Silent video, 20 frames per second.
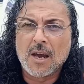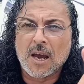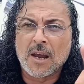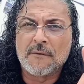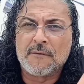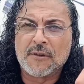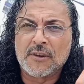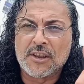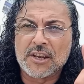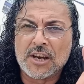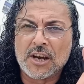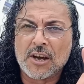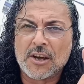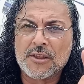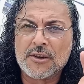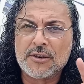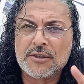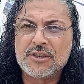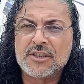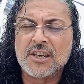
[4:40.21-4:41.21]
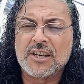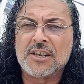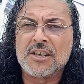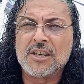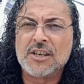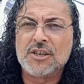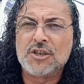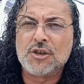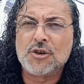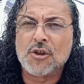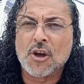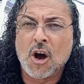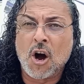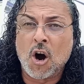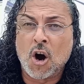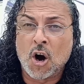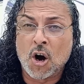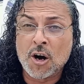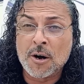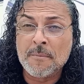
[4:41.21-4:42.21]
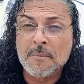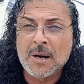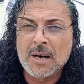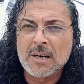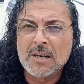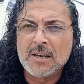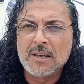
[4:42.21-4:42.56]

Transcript: And for the others that did you the harm,